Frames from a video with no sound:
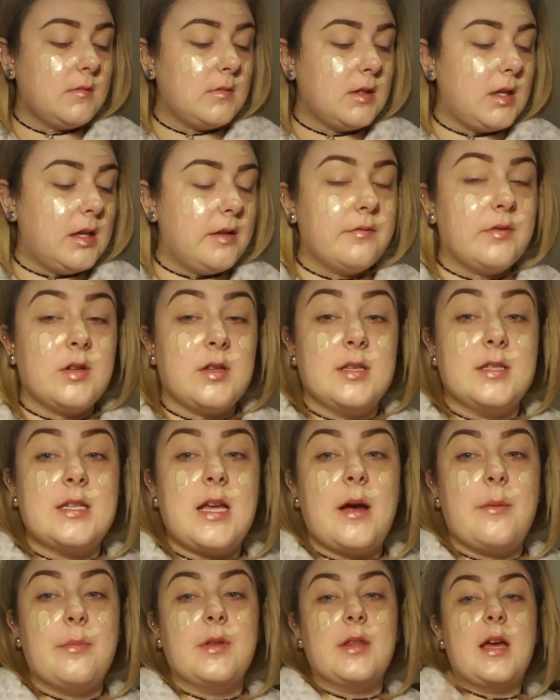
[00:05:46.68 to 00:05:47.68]
And for the
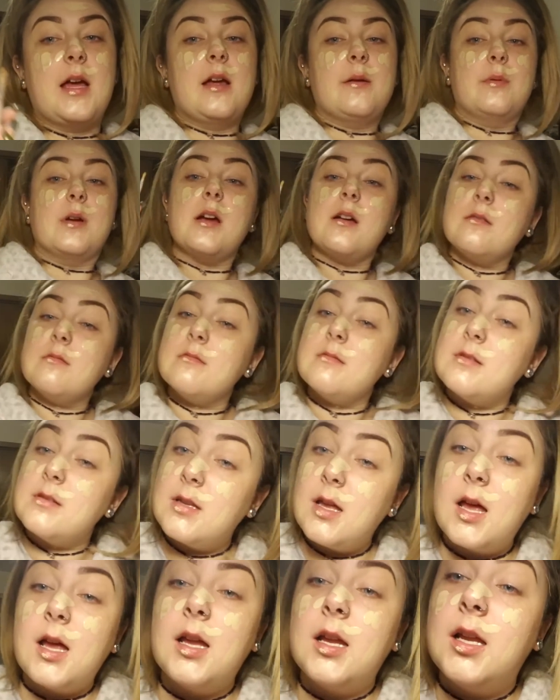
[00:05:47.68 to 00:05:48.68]
top of the eyebrows,
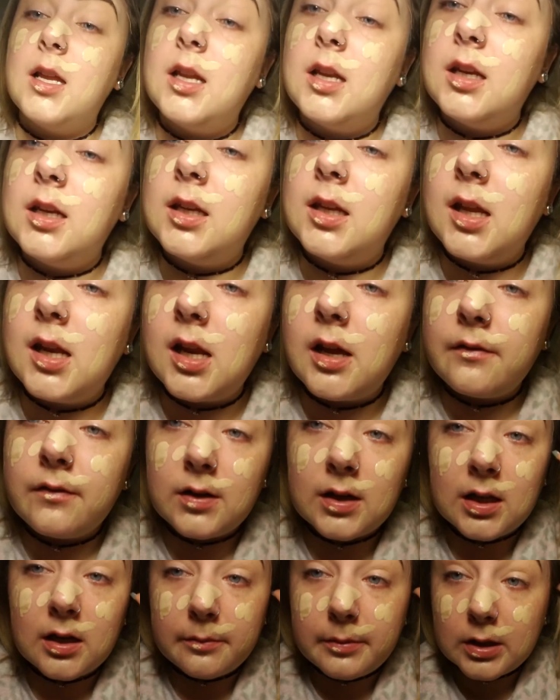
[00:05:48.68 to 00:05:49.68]
did not
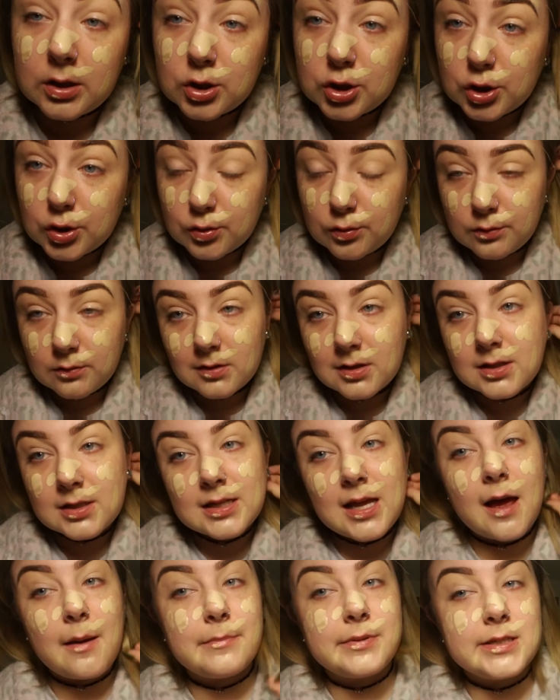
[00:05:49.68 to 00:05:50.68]
forget about you,
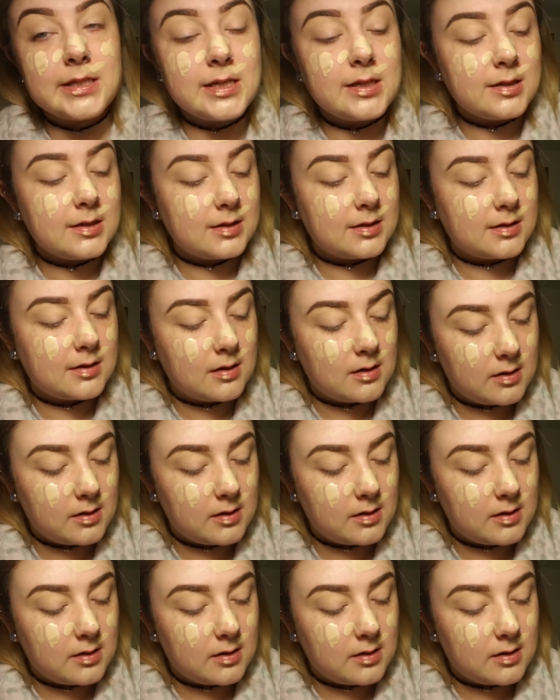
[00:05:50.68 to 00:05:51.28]
topsies.